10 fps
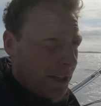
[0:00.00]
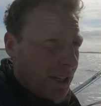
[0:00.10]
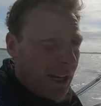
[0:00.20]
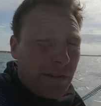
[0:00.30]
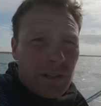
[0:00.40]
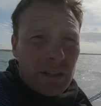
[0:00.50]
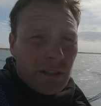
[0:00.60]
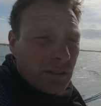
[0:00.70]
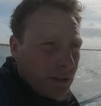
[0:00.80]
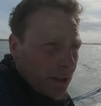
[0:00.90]
uh, 11
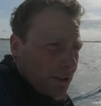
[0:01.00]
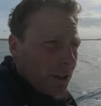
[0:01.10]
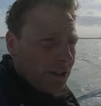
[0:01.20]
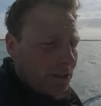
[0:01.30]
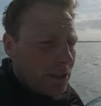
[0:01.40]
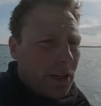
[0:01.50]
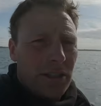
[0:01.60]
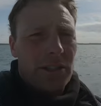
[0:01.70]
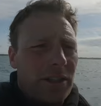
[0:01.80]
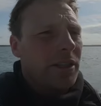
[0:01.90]
o'clock now. It's a lot
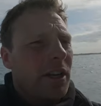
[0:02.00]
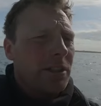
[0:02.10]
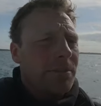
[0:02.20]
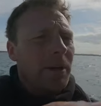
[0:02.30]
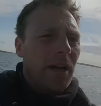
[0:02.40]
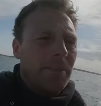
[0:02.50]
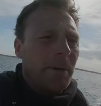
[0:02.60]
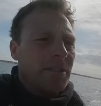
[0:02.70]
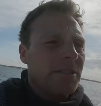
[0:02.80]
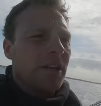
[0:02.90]
earlier than that. It's about half
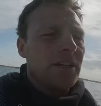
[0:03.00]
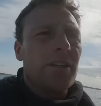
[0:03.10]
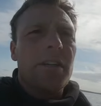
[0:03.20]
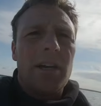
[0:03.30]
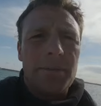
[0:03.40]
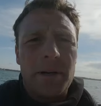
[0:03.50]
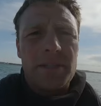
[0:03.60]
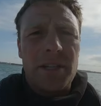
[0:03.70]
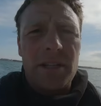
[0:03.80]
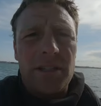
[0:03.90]
past 10. Yeah, half
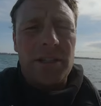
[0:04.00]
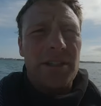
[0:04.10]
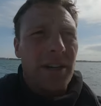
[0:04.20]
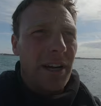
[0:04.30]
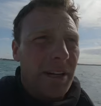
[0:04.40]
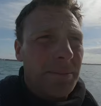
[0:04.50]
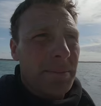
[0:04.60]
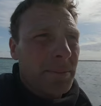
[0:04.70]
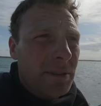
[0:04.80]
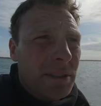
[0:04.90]
past 10 here, um,
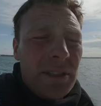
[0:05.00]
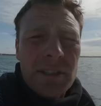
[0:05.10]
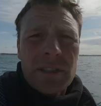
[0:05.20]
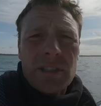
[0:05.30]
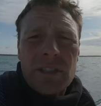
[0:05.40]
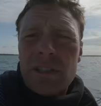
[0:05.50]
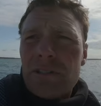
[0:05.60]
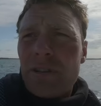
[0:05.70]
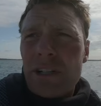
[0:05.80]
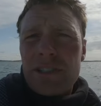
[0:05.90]

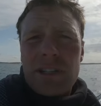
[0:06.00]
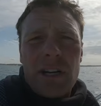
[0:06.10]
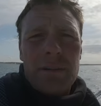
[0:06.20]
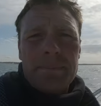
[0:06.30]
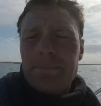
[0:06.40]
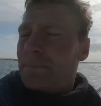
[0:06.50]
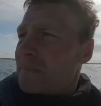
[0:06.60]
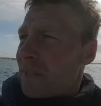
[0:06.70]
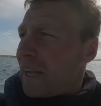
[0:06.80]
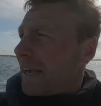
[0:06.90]
French time
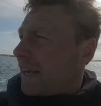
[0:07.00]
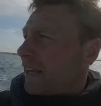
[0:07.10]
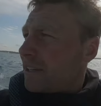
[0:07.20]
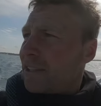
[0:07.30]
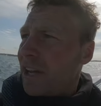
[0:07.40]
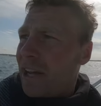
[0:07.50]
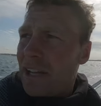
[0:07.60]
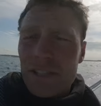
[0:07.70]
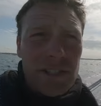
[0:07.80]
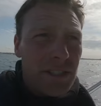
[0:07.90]
and
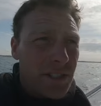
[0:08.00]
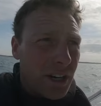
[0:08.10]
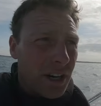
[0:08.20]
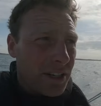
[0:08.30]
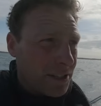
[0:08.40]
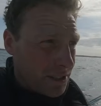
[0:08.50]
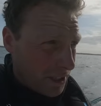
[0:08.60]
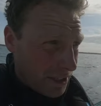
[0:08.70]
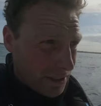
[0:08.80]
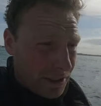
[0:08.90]
uh, start is
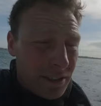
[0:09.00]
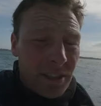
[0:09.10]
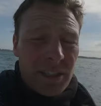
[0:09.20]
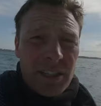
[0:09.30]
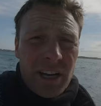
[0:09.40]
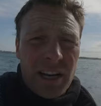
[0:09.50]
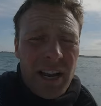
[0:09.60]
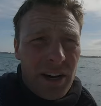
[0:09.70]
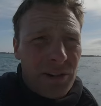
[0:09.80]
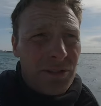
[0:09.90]
in an
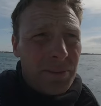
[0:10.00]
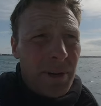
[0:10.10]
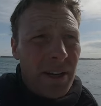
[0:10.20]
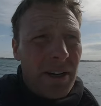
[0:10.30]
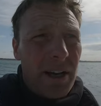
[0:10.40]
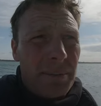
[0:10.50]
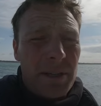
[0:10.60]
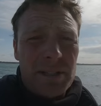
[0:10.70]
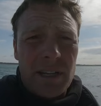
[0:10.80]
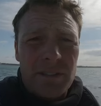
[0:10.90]
hour from now, half
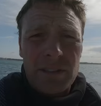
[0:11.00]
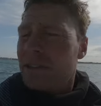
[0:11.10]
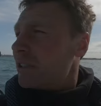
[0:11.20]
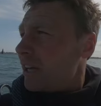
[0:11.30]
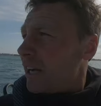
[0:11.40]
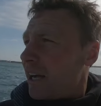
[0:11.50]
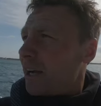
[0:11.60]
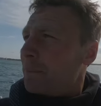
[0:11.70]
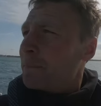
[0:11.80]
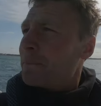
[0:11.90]
past 11.
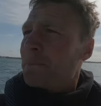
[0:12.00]
Um,